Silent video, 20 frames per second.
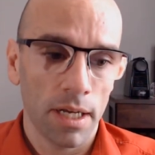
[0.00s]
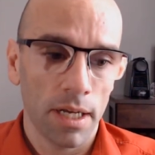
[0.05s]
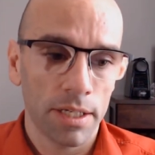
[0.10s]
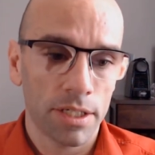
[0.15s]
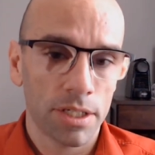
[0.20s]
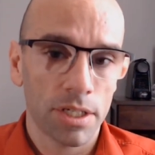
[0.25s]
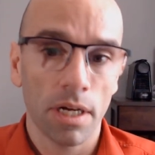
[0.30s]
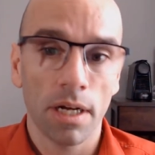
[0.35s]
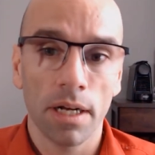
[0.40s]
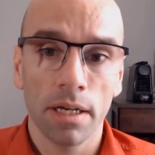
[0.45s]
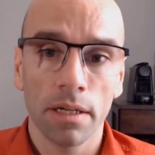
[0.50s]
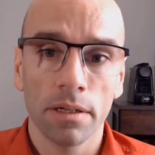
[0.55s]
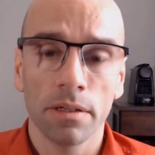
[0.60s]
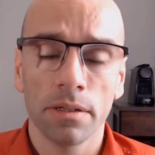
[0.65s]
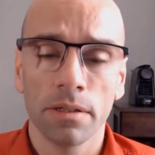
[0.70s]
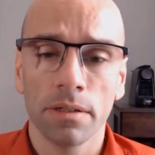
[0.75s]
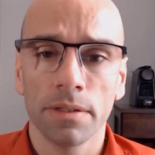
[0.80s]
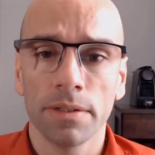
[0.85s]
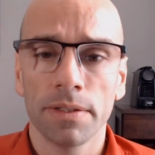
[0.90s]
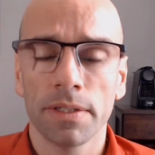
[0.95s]

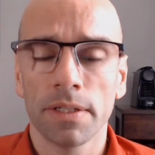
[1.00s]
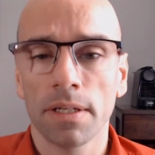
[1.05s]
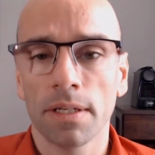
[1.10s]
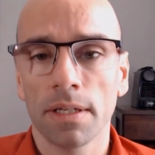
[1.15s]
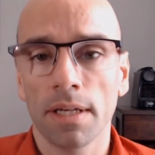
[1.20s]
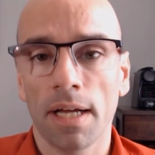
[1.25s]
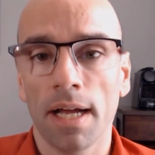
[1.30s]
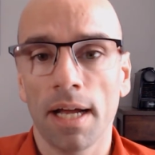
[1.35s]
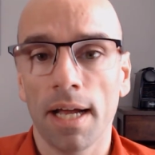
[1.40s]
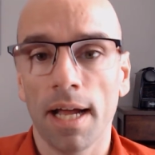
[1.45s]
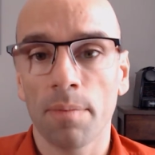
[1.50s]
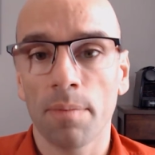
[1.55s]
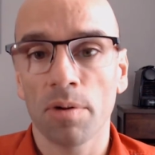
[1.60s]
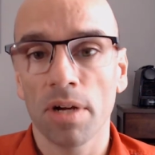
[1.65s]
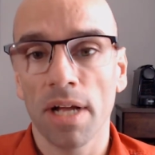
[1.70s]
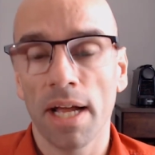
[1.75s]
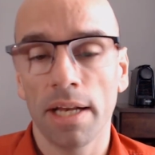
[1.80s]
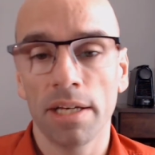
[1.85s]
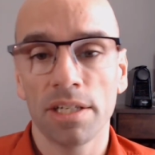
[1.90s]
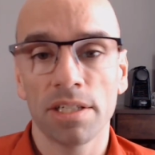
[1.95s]
child
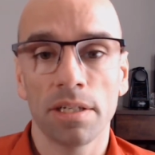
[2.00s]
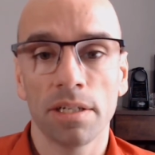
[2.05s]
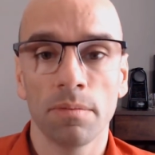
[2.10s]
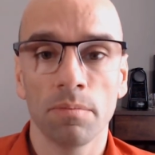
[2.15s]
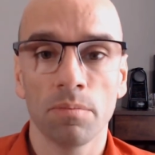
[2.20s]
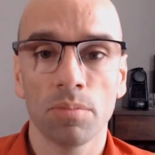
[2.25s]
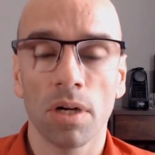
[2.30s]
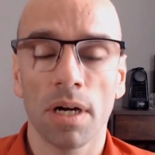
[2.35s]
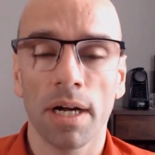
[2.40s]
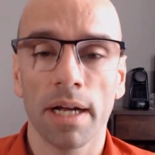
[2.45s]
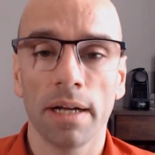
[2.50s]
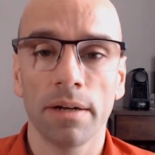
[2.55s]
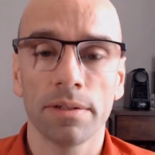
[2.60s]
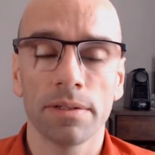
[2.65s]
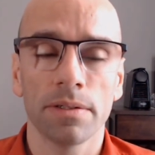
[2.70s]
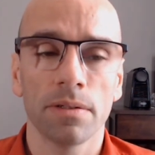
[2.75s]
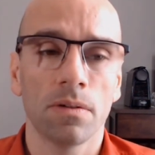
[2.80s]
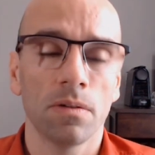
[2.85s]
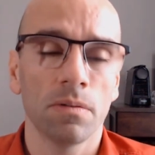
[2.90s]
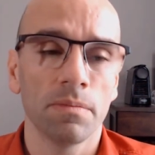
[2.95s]
apprehension prior
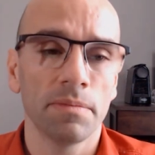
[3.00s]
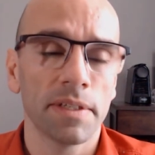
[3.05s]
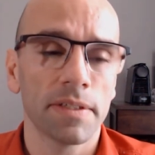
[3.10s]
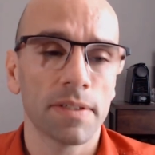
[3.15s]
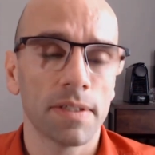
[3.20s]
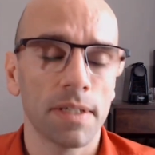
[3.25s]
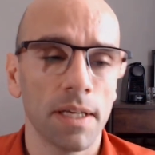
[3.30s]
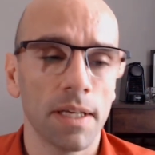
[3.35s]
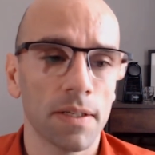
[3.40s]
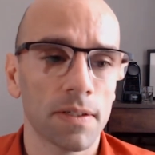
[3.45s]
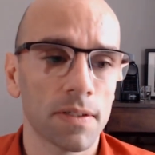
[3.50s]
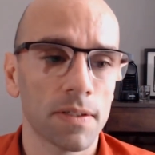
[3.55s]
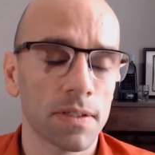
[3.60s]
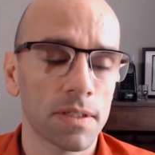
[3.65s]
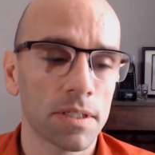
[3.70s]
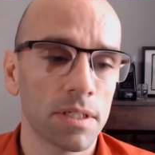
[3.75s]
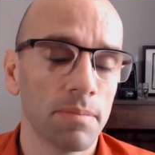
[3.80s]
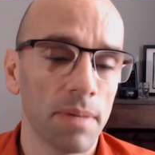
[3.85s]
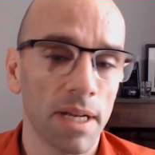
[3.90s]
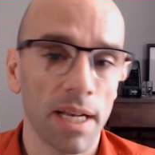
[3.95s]
to
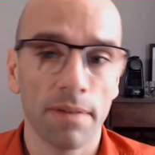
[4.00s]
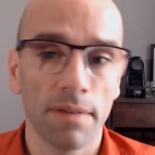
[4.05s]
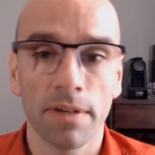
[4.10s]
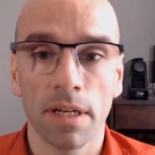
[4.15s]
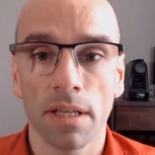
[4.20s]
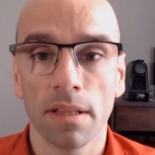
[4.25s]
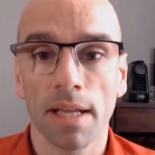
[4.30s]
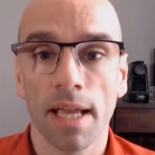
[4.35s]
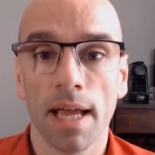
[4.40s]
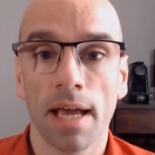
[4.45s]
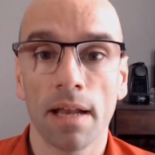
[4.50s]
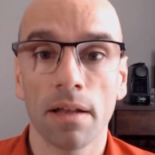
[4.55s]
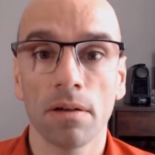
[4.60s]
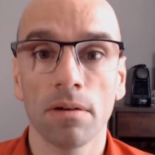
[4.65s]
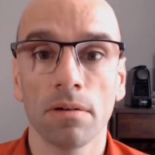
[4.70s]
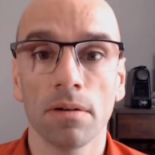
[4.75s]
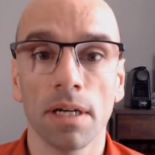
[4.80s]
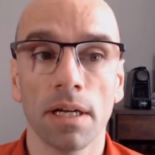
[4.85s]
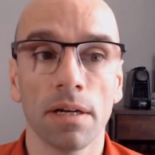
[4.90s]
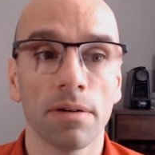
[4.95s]
homelessness. She might have another
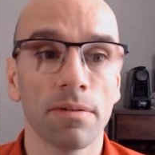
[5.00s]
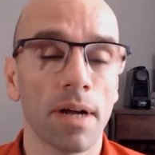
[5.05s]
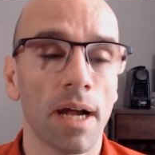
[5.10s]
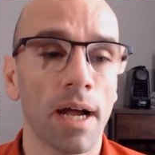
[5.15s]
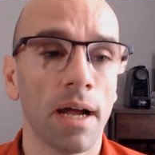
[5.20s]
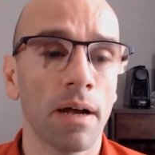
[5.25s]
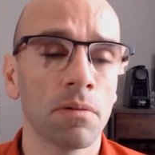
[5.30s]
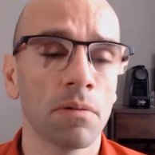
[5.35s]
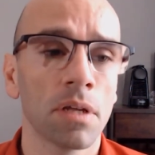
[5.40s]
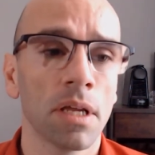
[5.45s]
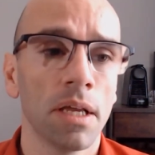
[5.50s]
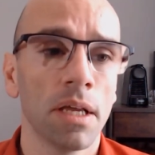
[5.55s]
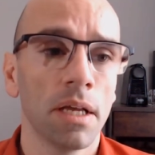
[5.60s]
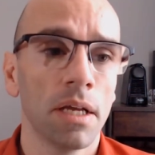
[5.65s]
category around